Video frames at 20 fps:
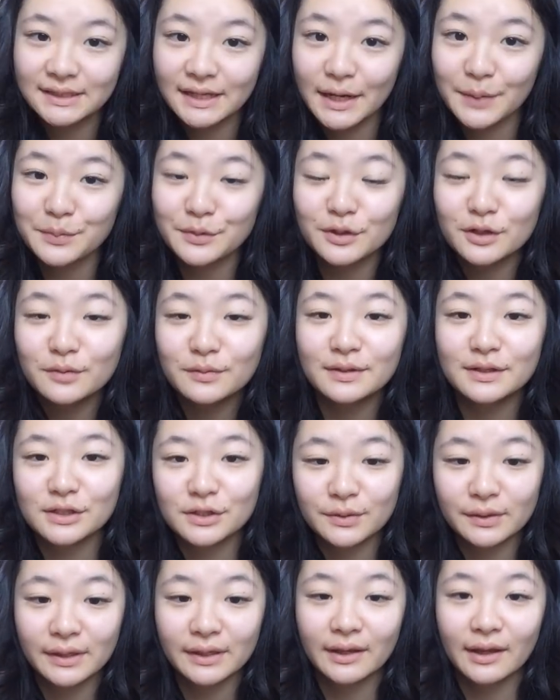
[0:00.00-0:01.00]
Today I'm going to be
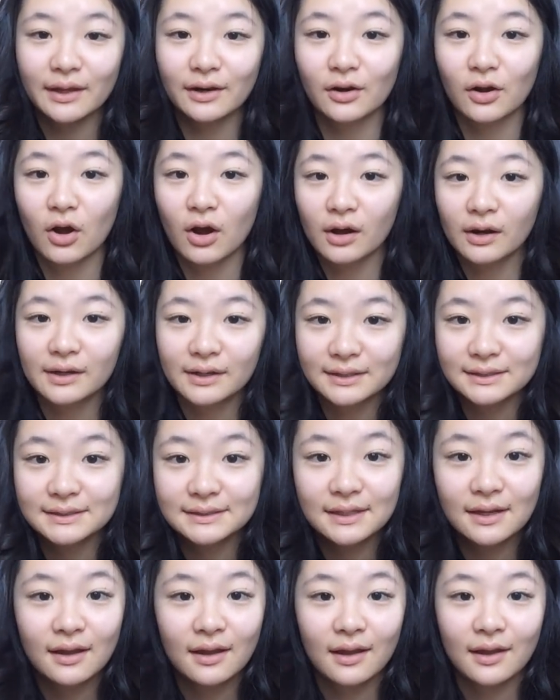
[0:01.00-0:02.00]
doing an
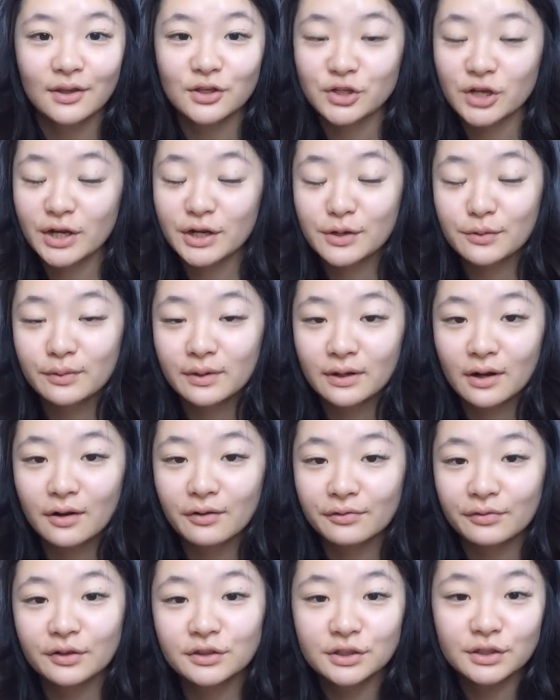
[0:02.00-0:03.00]
honest, genuine,
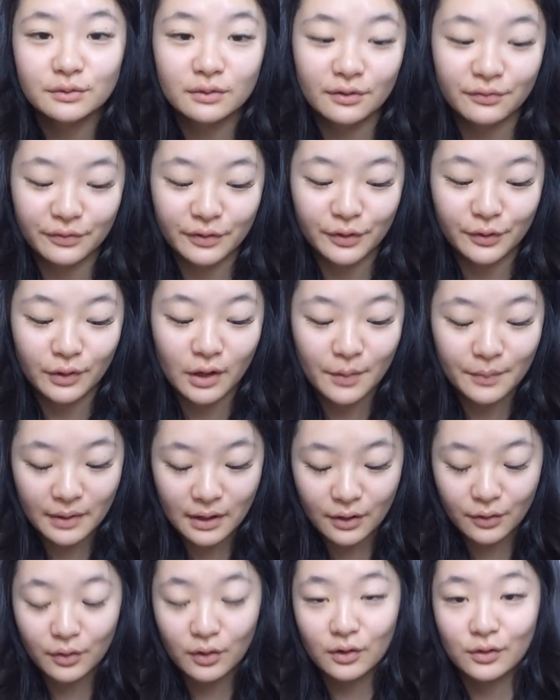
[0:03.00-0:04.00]
unfiltered review
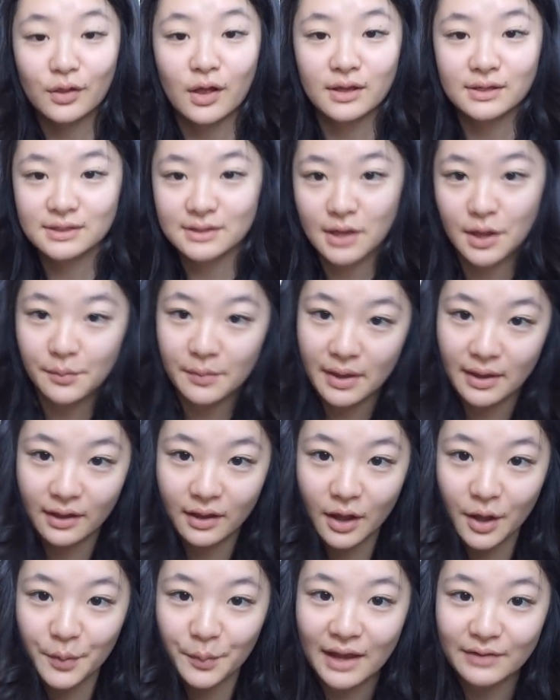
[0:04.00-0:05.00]
about Glossier
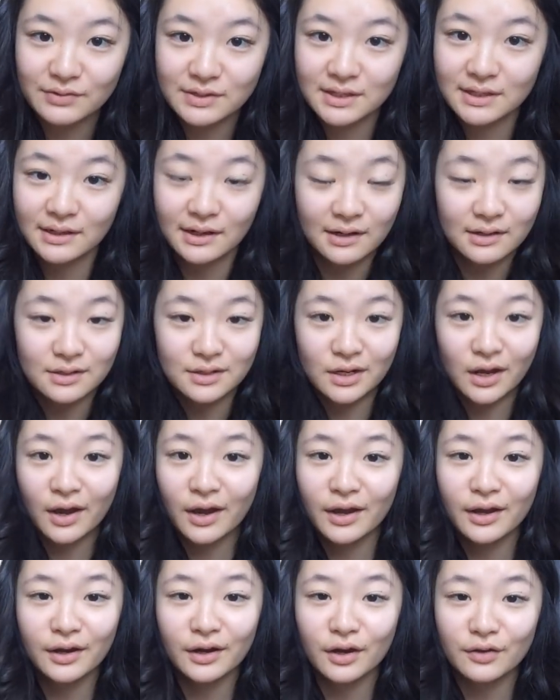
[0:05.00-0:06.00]
makeup. I've seen a
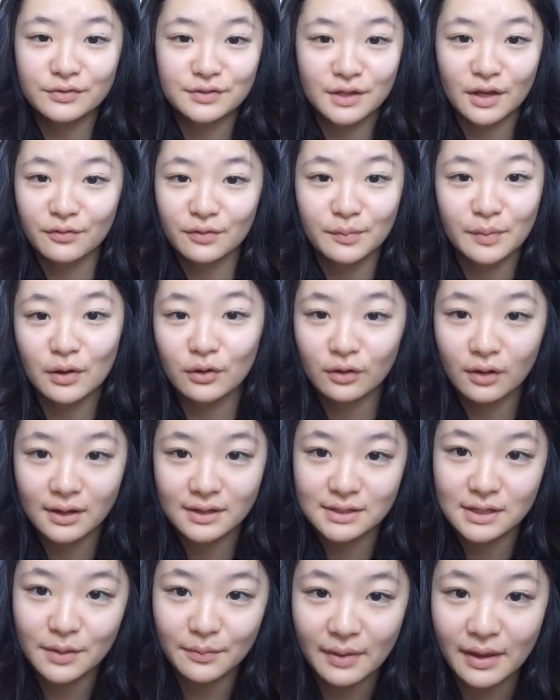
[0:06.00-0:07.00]
ton of stuff about
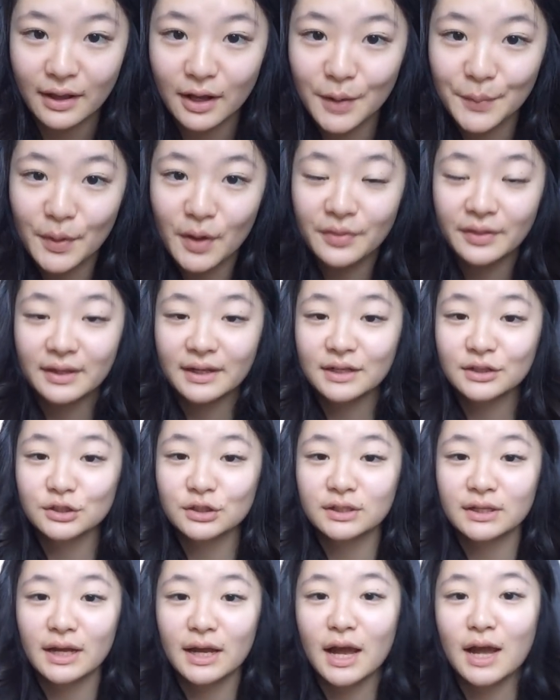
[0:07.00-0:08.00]
Glossier makeup on the
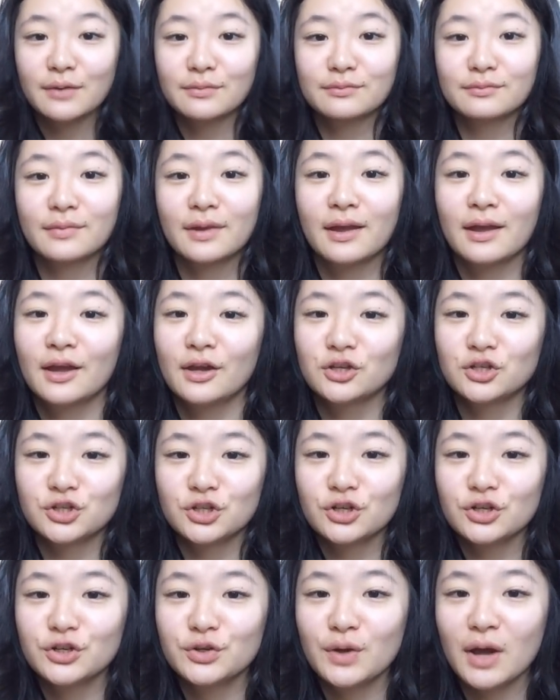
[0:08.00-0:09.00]
internet. I'm
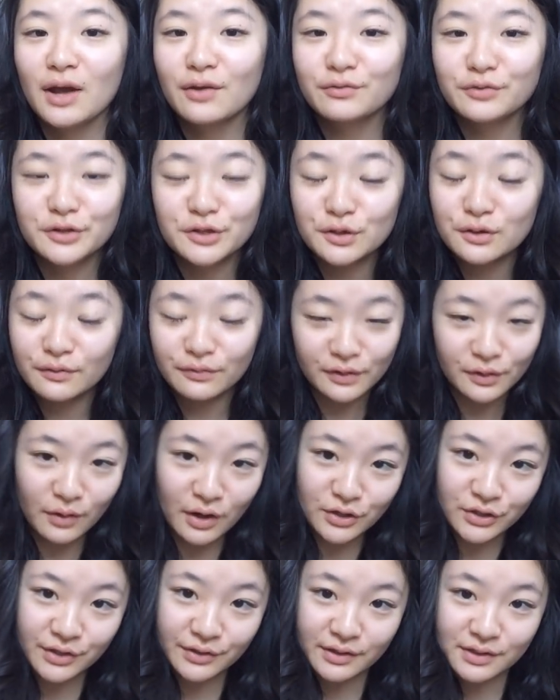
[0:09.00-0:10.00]
sure you have too if you're
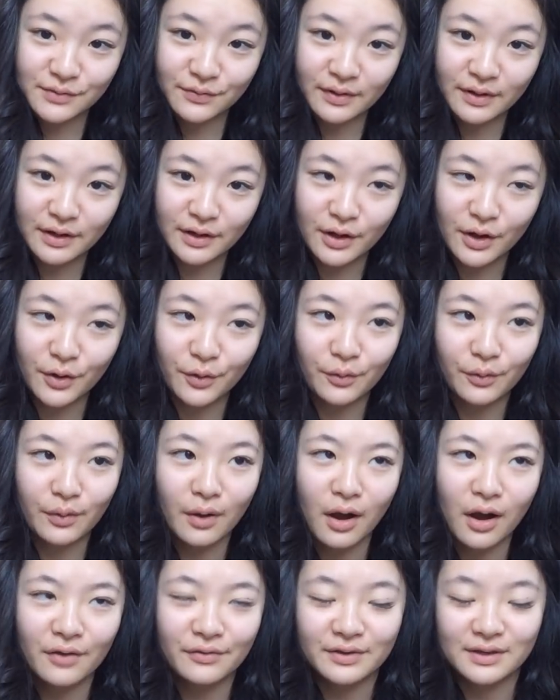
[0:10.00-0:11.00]
watching this video,
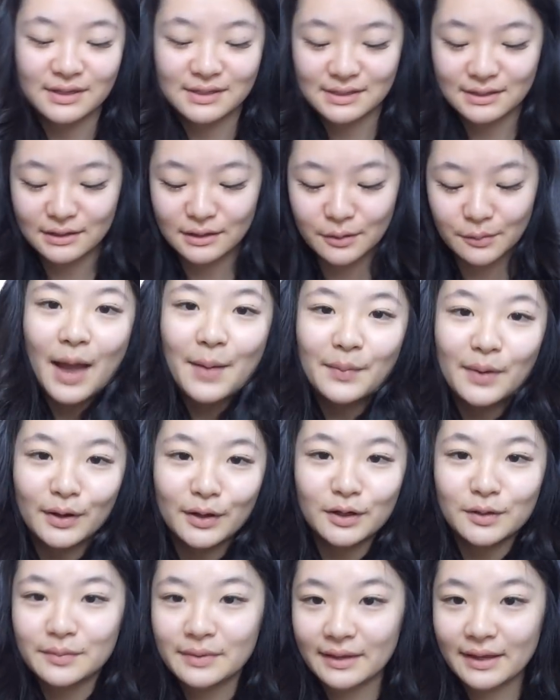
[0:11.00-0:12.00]
obviously. I'm not
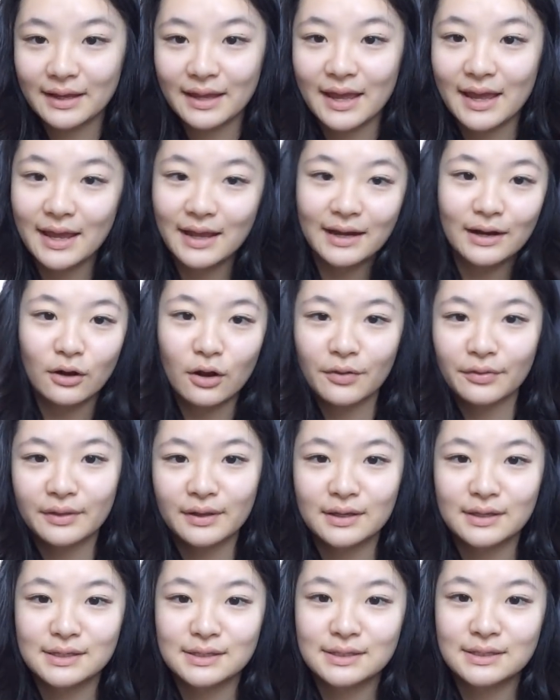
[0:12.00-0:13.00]
going to be like hating on
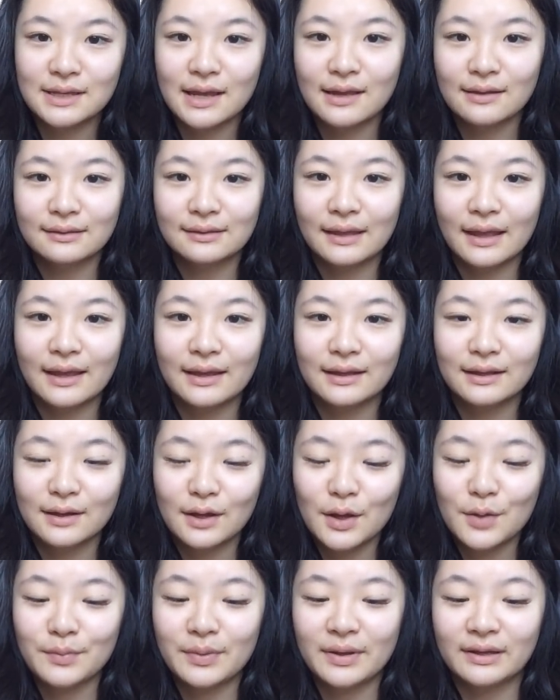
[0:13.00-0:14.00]
this and
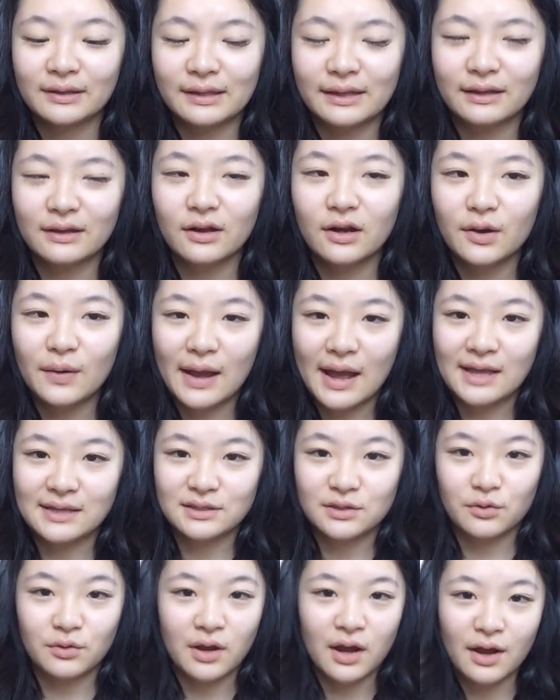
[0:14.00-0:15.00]
like being like, oh, it
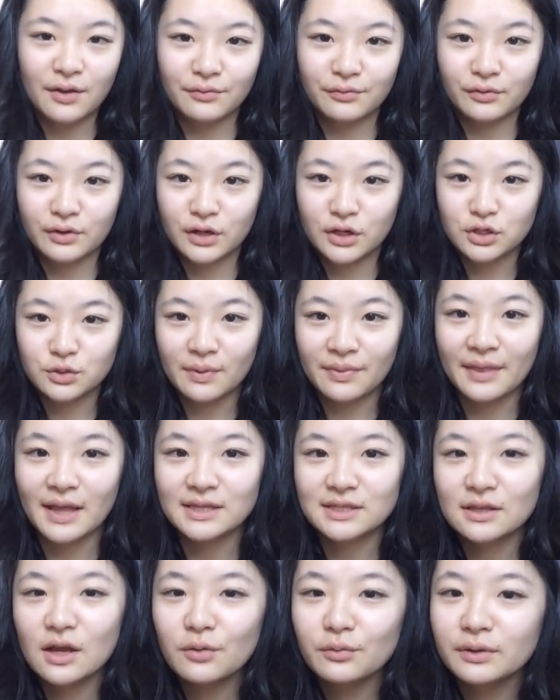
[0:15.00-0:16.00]
has no coverage, when
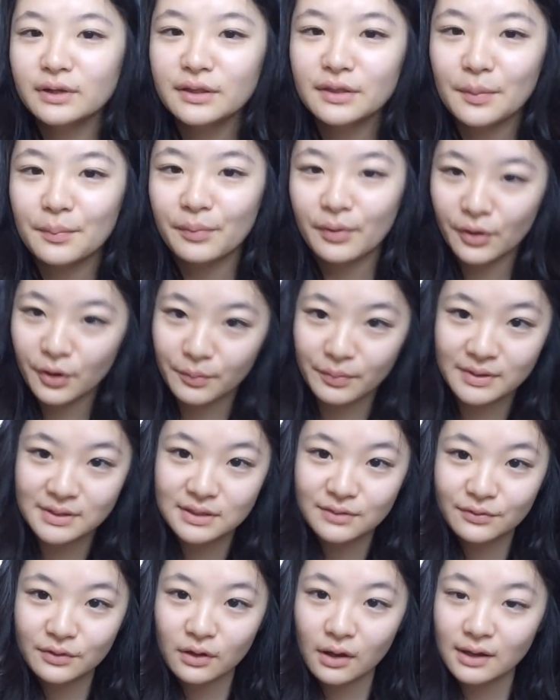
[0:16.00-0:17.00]
that's not really the
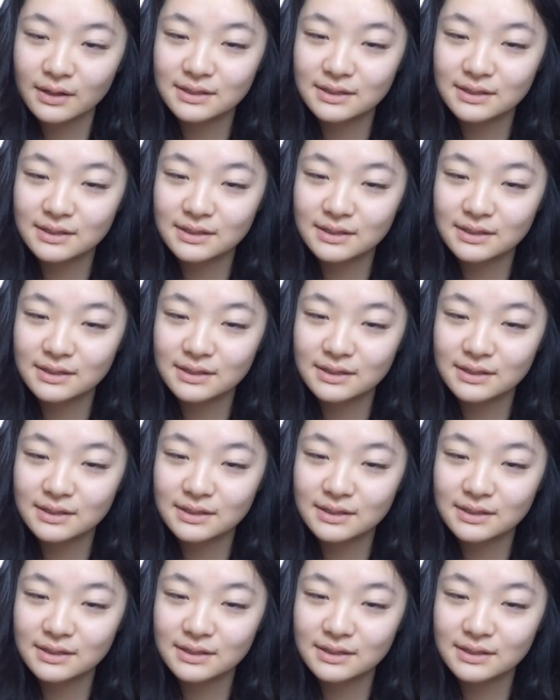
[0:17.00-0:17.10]
purpose of